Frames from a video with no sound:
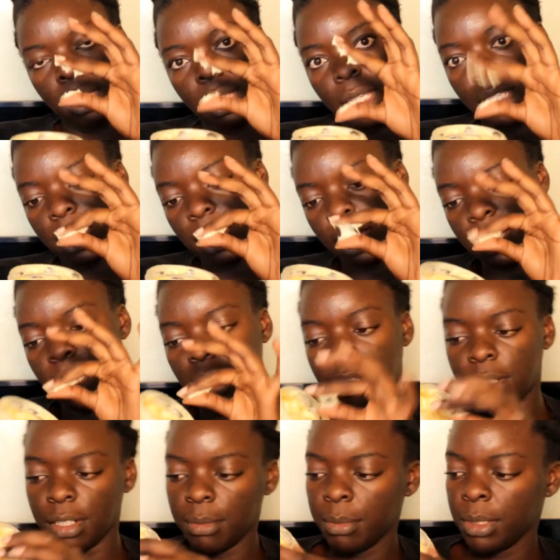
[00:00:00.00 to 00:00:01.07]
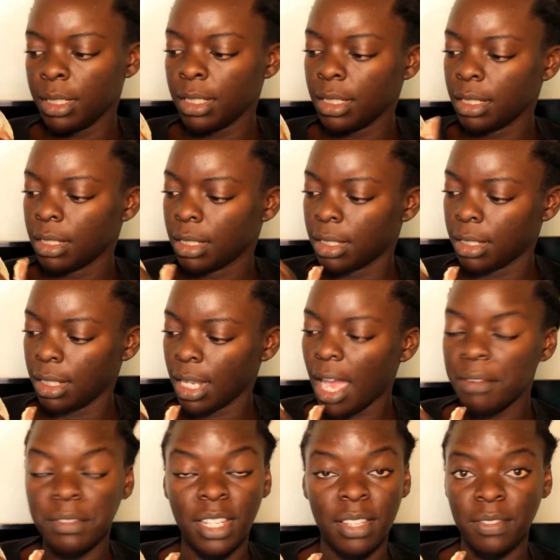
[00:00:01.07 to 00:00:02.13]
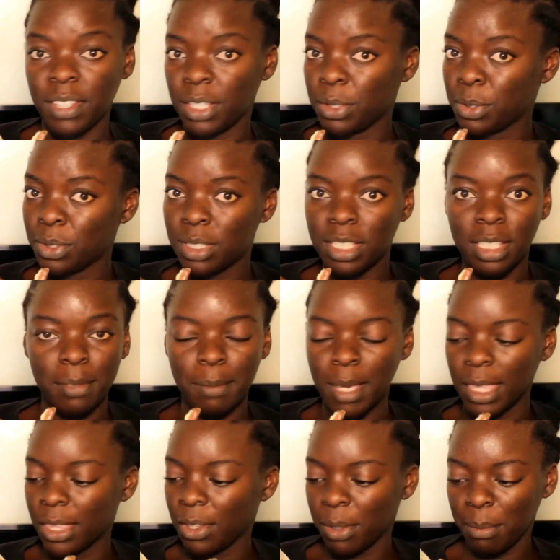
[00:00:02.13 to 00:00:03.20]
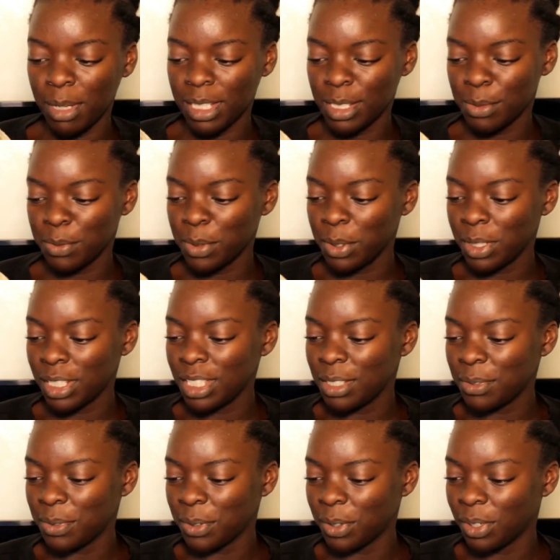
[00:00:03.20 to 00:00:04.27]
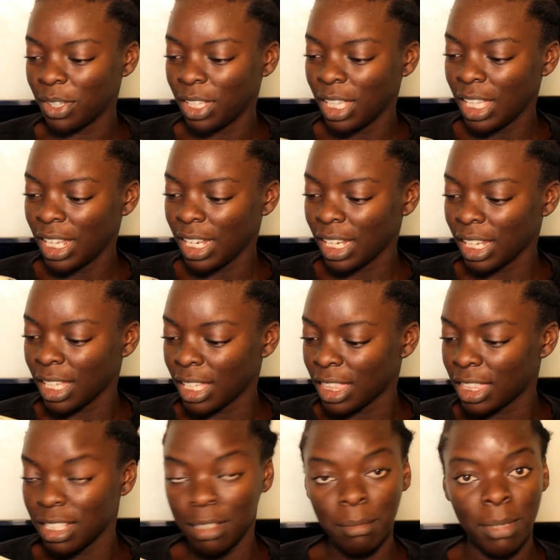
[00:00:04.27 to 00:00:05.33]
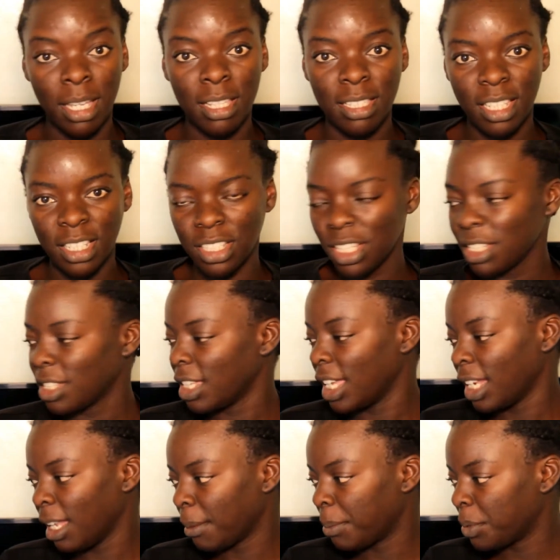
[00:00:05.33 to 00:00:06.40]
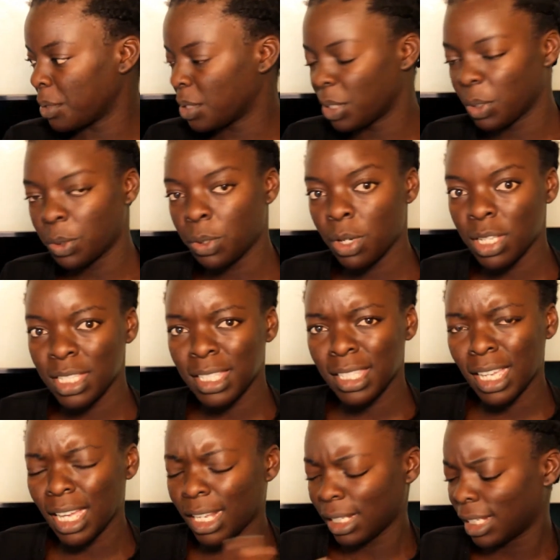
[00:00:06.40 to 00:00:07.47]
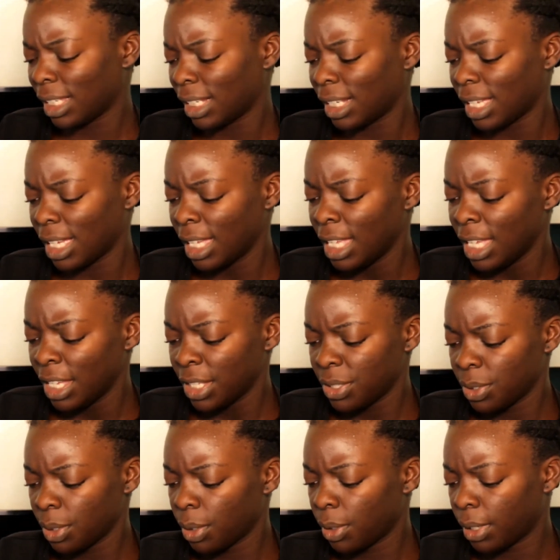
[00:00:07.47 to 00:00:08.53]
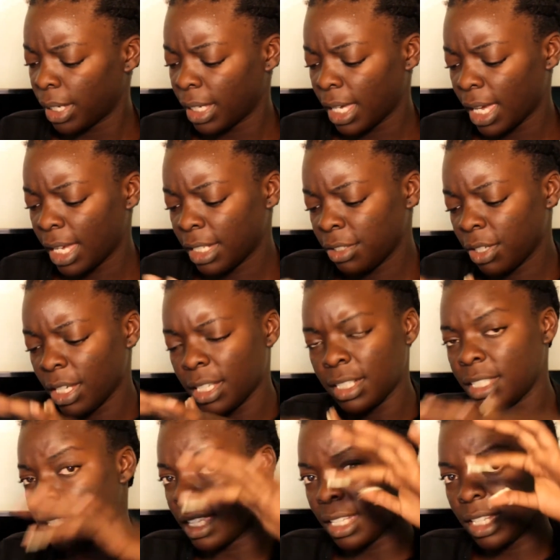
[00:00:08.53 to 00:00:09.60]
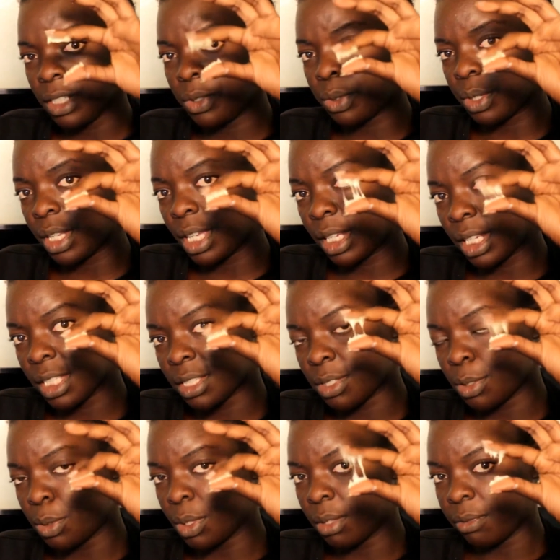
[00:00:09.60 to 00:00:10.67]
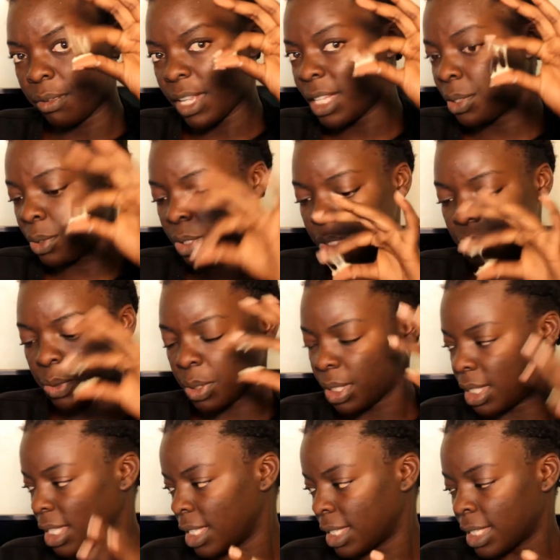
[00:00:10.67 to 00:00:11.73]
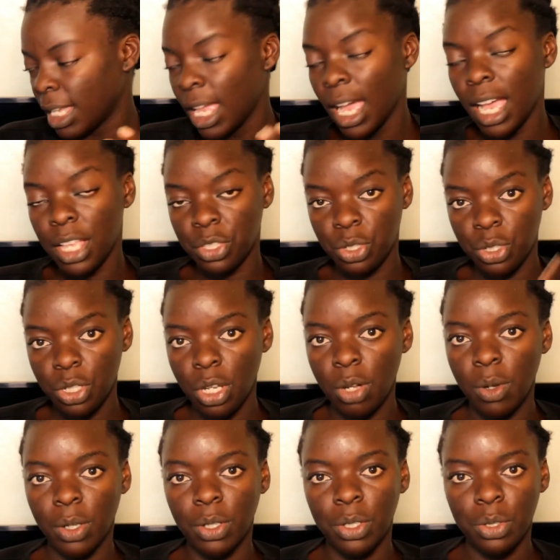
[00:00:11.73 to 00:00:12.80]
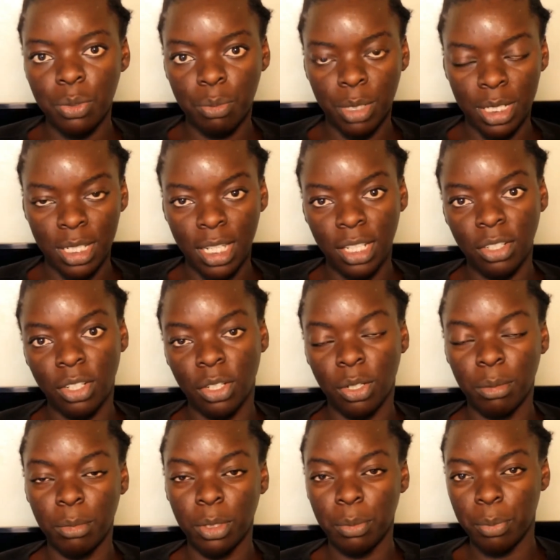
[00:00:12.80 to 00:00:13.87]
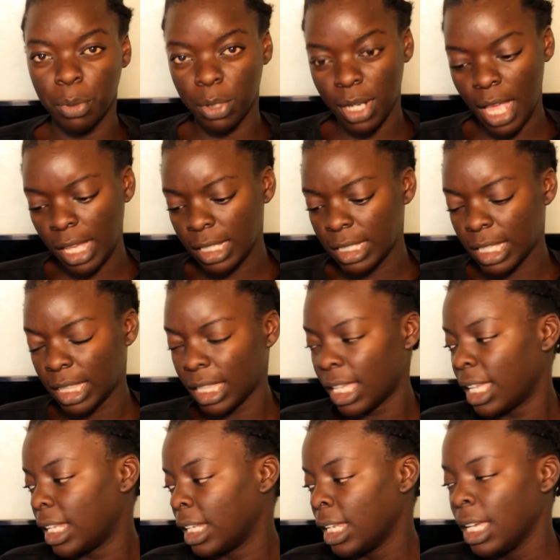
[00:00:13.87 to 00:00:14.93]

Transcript: It has a creamy, I've never used it by the way, but I've owned it for like 3 months. I just end up using always Kalala. So yeah, anyway, I decided today let's do the flat twist with this. As usual, we're going to maintain our normal products, and then